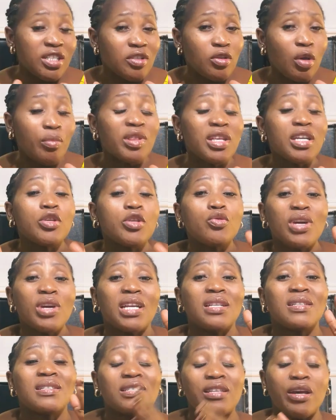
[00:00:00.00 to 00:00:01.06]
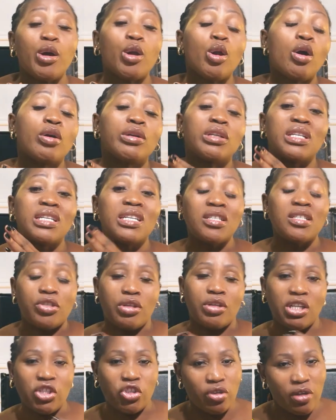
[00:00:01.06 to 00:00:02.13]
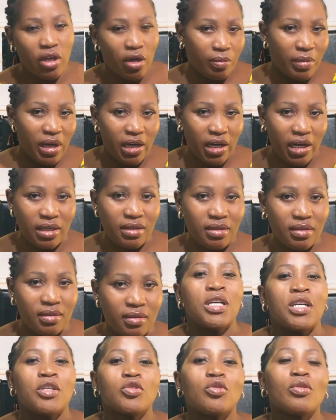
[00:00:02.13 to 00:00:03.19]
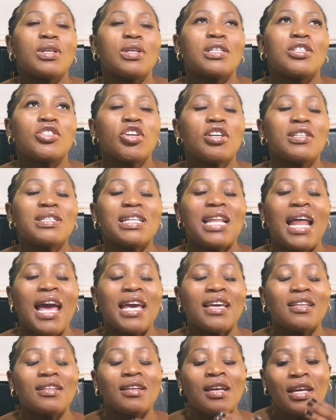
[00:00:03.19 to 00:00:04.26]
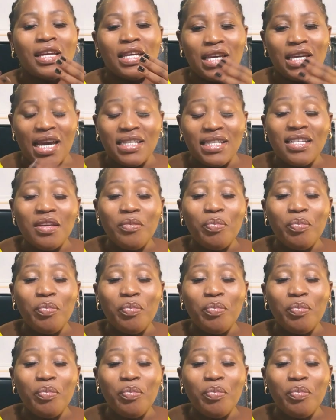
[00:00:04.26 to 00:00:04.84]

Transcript: something you can sell on the international market. So it's just like getting